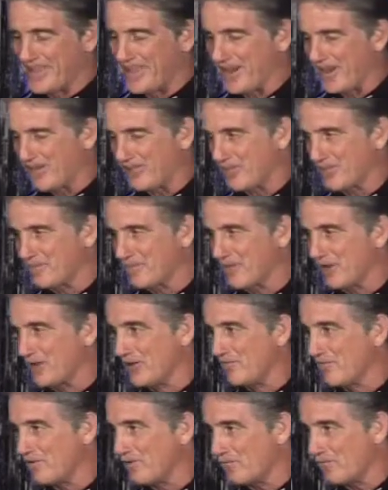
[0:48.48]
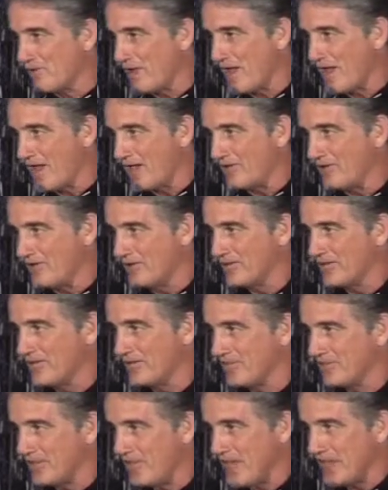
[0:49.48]
And I think many of you read
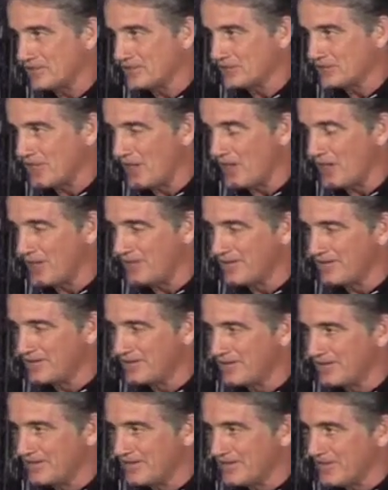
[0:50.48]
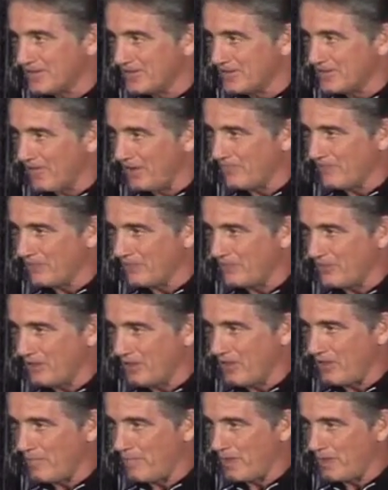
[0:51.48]
that uh, I've
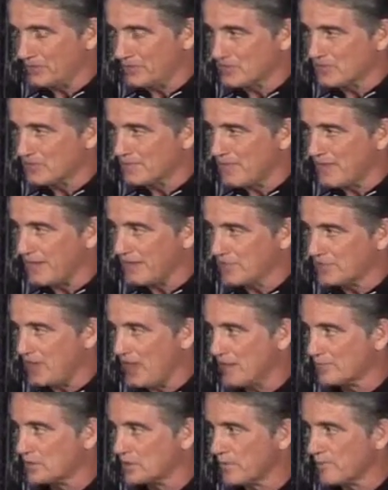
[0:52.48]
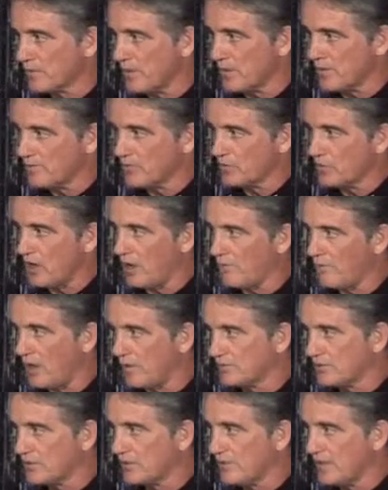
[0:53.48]
written about this many times when people come
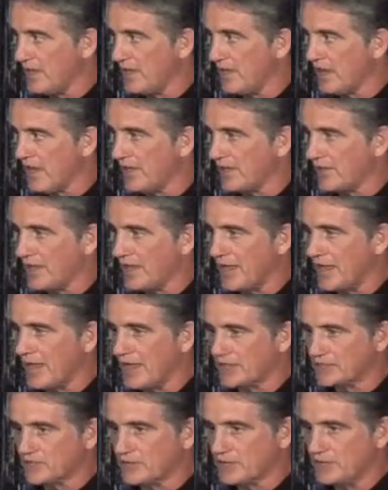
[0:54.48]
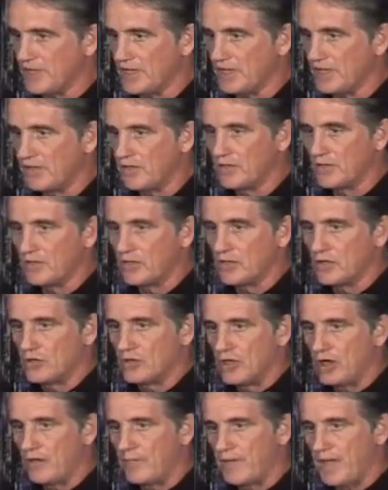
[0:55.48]
up to me and they ask me,
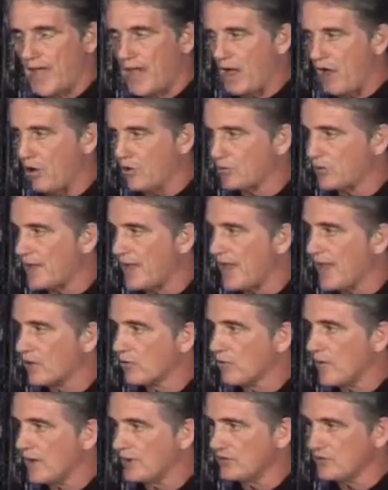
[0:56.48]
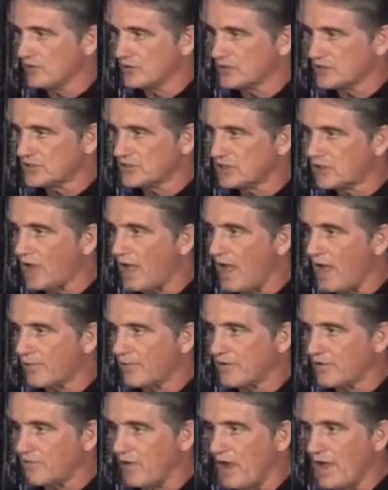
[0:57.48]
about how do I do this in
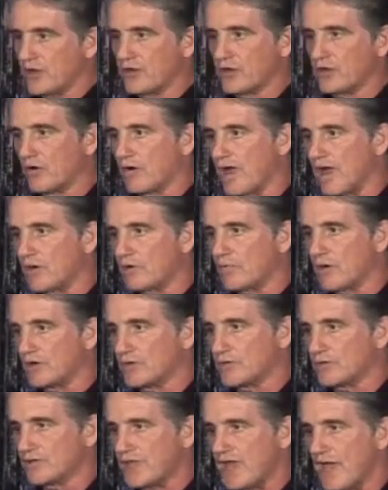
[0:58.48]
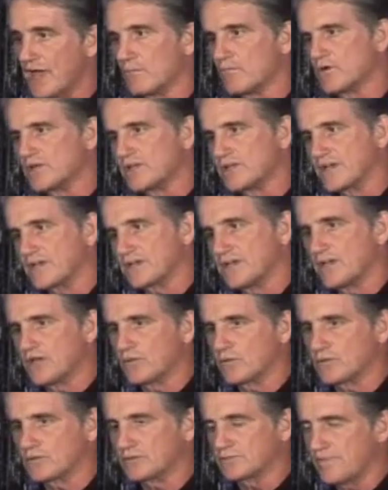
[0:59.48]
copywriting or how do I do that? What
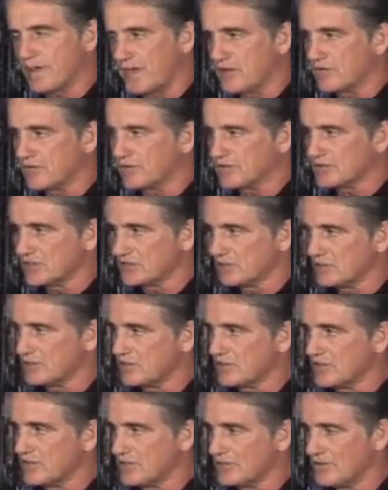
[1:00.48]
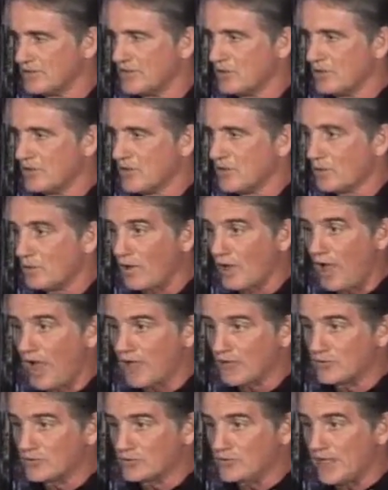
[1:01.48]
technique works better? Is it well?
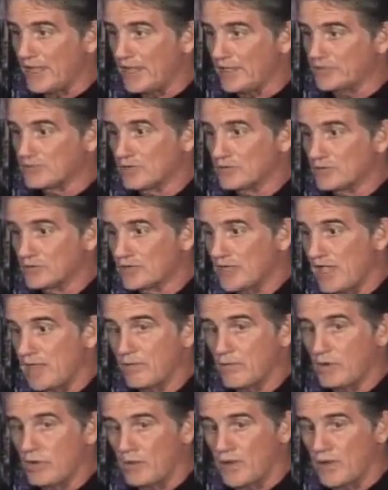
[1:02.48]
I used to ask those same